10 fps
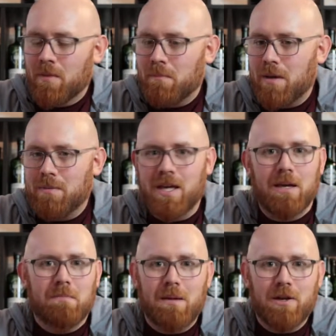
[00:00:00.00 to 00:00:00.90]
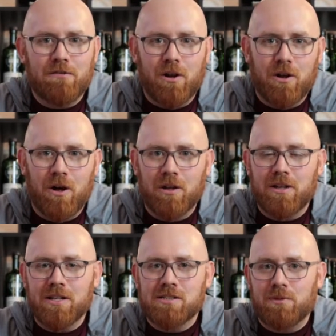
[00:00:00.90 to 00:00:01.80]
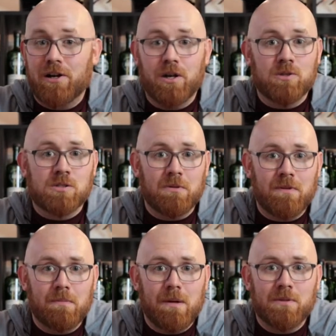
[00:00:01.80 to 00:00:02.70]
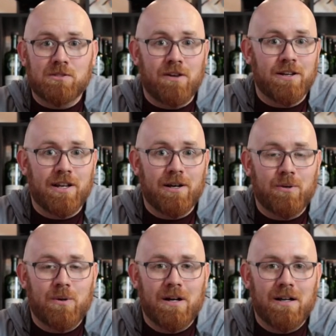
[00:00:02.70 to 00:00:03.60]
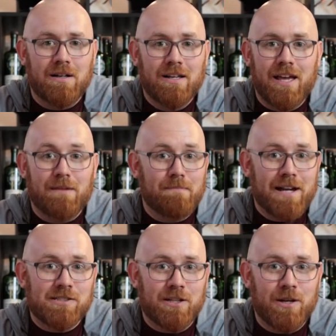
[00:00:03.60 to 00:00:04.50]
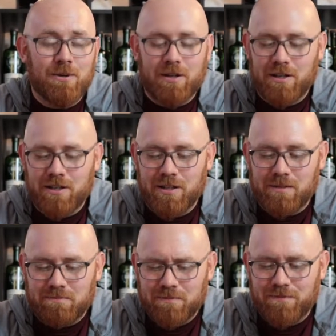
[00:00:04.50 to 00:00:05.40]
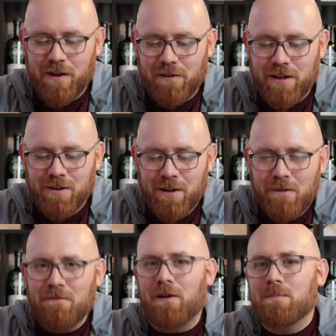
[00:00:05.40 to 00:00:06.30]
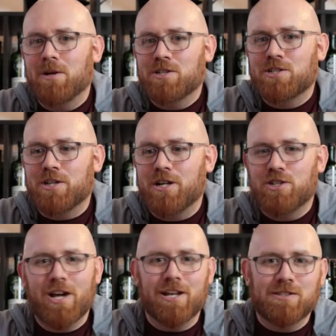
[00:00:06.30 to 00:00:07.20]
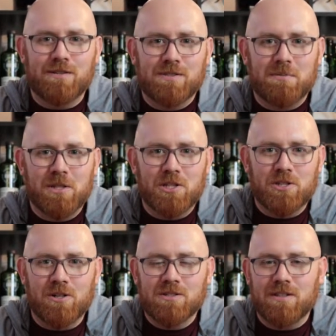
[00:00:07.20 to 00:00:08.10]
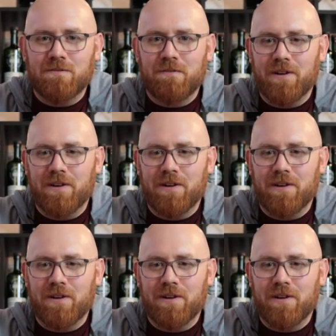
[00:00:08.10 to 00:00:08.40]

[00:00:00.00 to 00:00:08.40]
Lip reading: Maybe you're on holiday somewhere. I know some of our members are right now in Mexico, and very, very much jealous of some of the shots they've